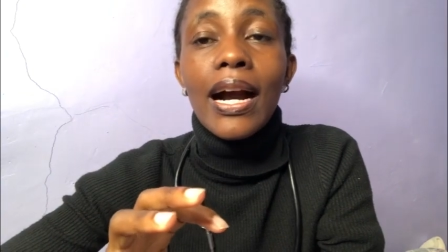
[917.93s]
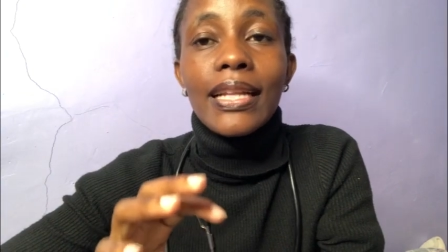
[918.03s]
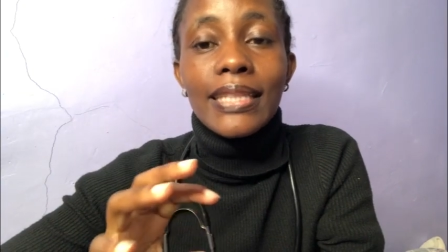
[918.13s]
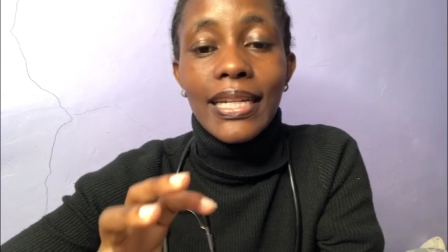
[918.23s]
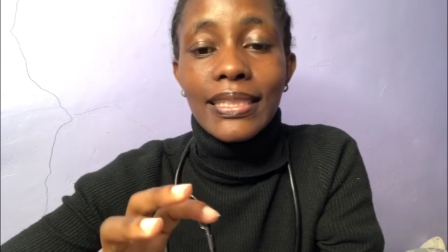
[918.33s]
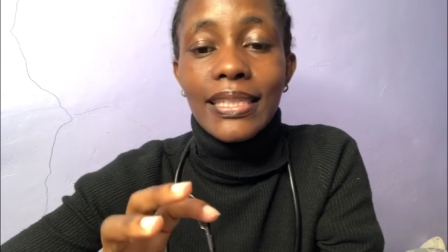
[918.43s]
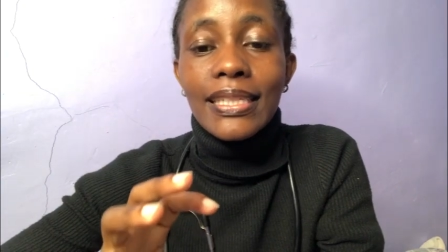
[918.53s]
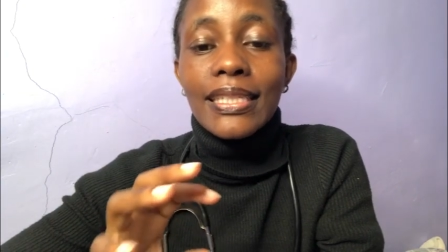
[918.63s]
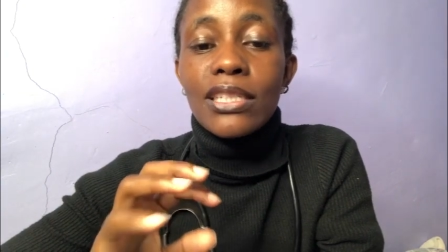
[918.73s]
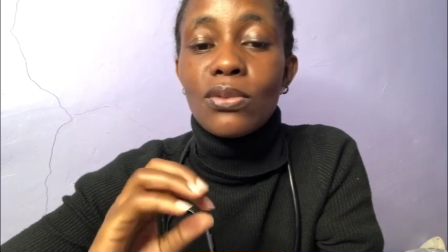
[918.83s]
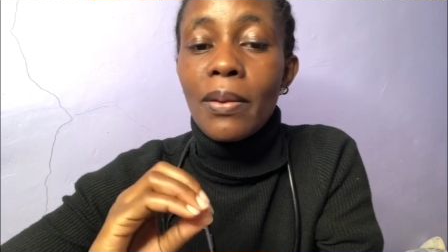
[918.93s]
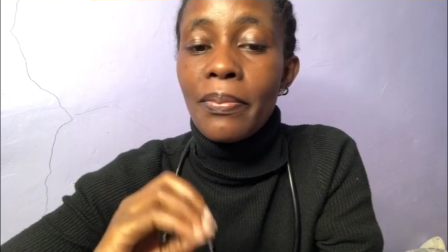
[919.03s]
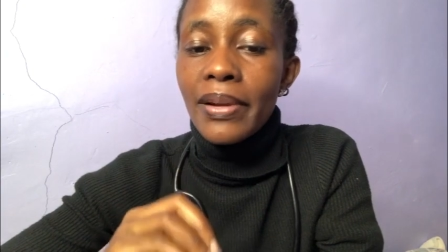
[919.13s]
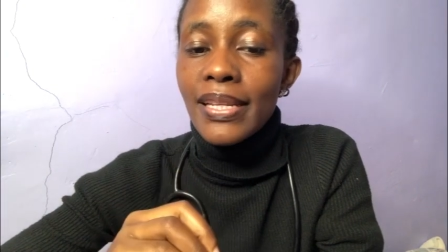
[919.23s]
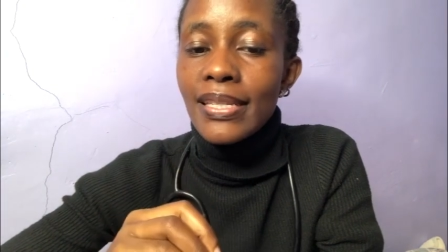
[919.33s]
that is in your
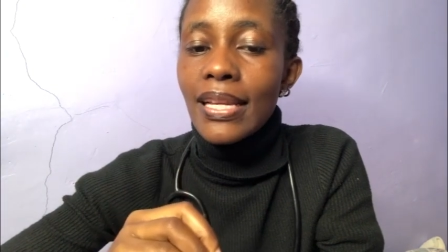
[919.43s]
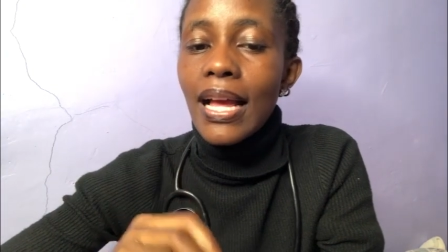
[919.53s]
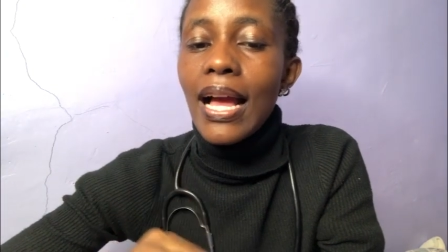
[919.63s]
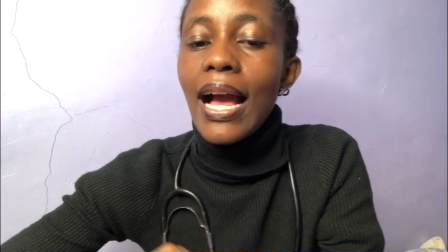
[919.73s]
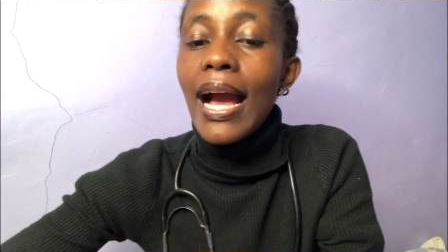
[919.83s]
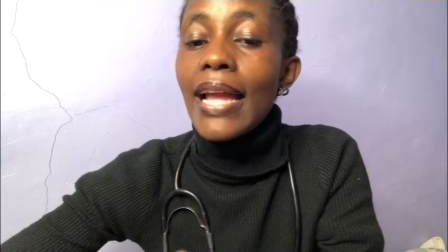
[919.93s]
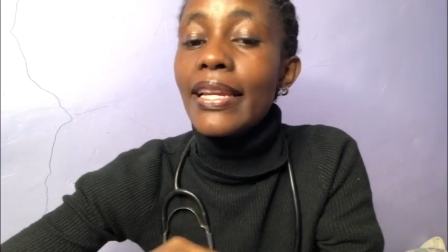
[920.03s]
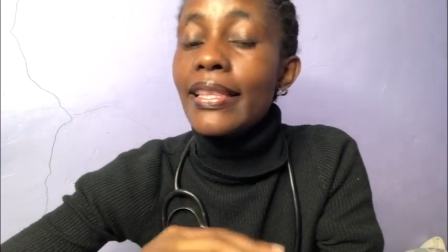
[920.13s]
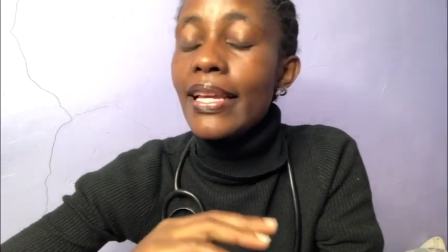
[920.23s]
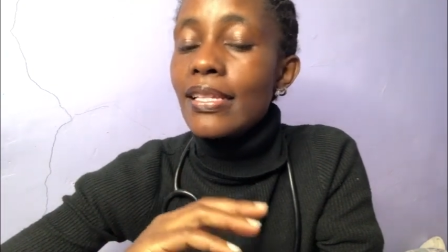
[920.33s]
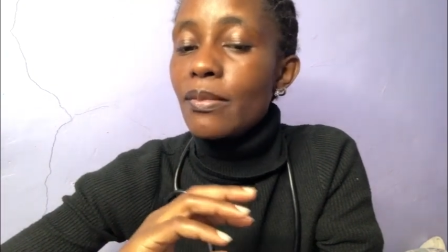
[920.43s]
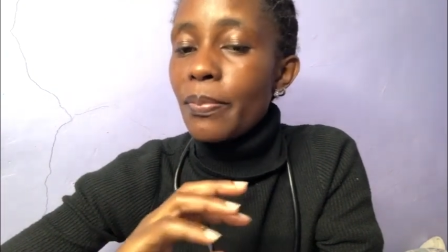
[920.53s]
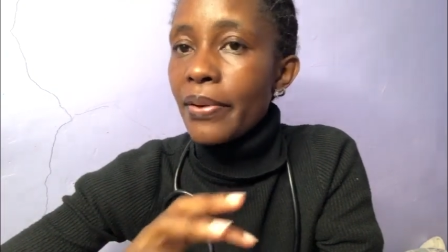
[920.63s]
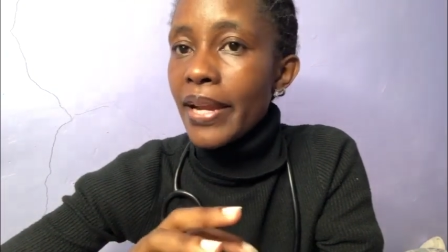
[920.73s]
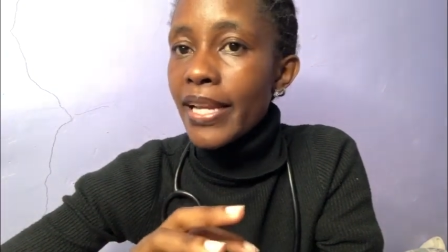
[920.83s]
breast, and they
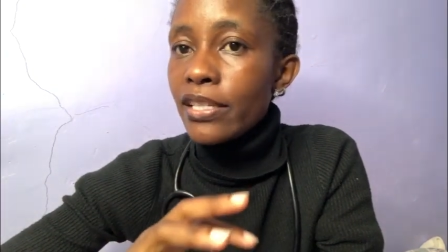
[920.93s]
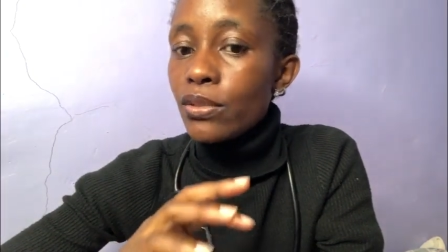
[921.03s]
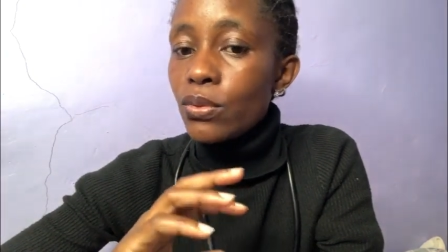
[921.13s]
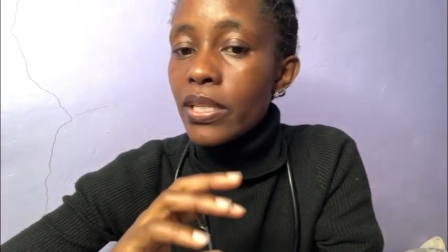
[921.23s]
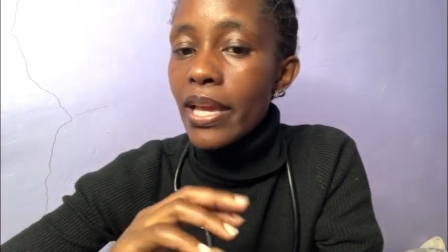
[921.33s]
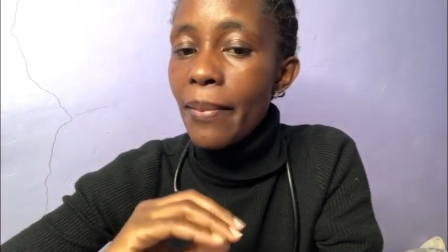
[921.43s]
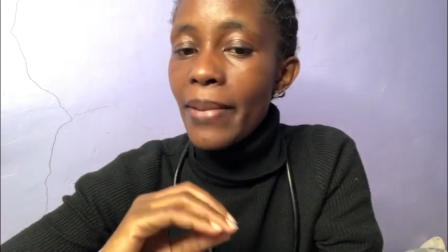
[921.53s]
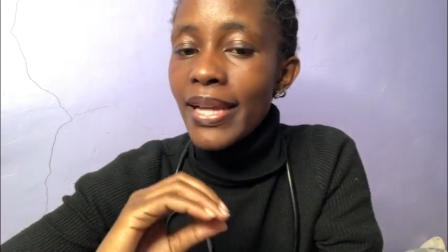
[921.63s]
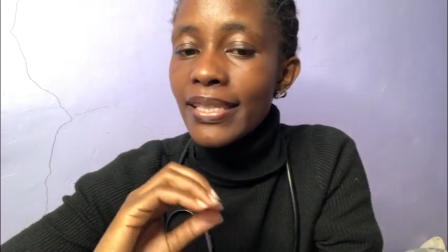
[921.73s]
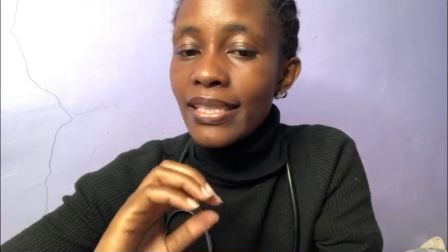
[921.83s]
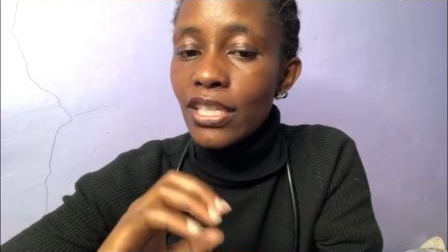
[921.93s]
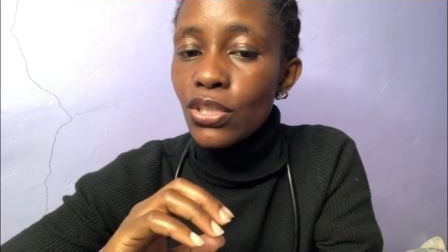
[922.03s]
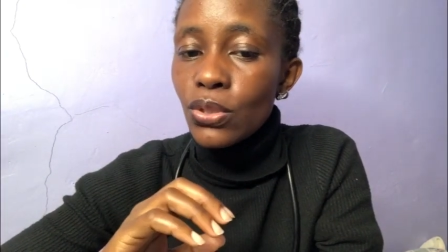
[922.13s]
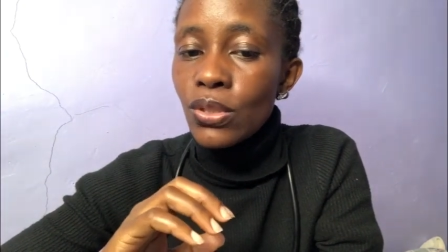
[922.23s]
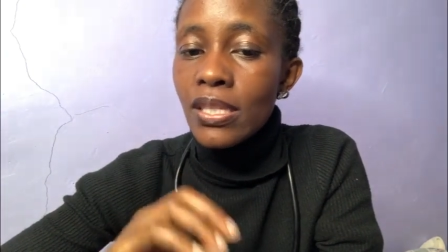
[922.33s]
spread to nearby
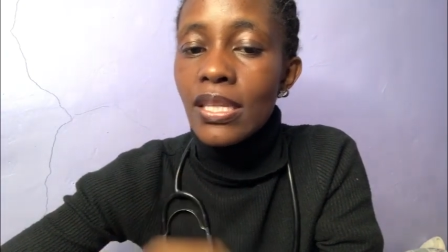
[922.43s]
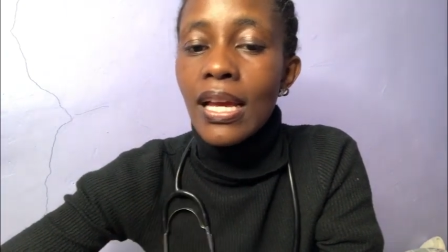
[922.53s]
tissues.